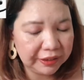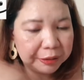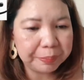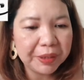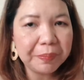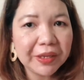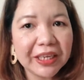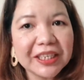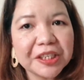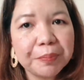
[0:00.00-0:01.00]

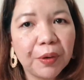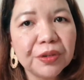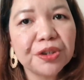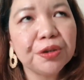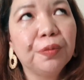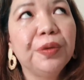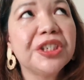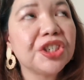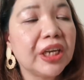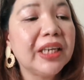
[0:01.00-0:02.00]
PPE is poncho,
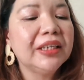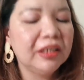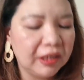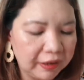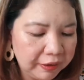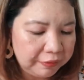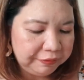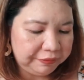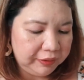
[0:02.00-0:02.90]
which I love.